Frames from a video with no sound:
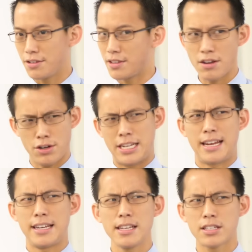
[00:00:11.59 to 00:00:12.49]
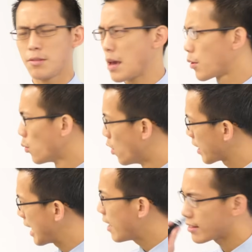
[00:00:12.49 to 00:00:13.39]
there are techniques to be able to
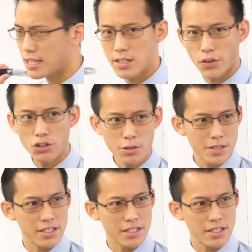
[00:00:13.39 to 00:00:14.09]
work out these volumes